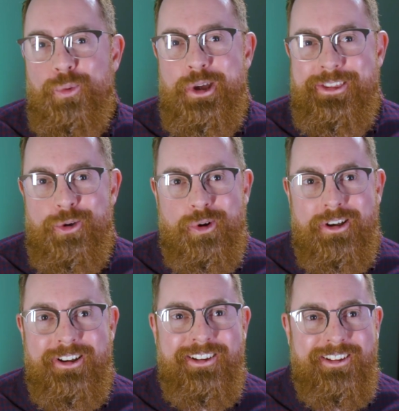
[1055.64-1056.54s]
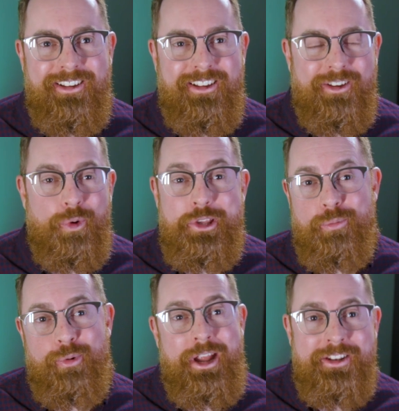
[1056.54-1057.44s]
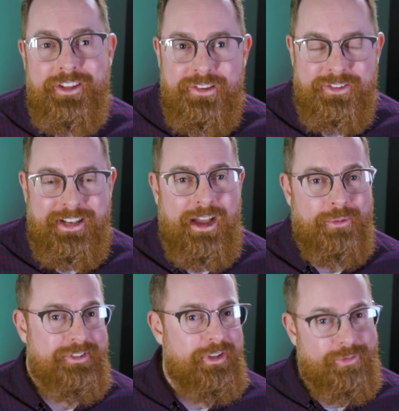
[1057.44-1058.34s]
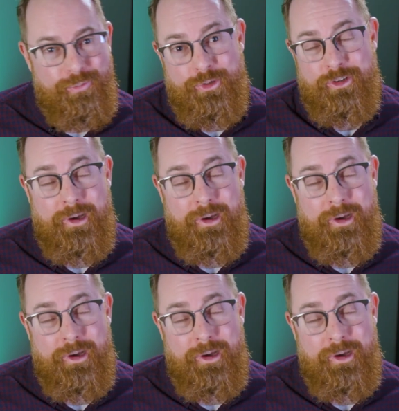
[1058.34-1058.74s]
what your brand is and how it's different from your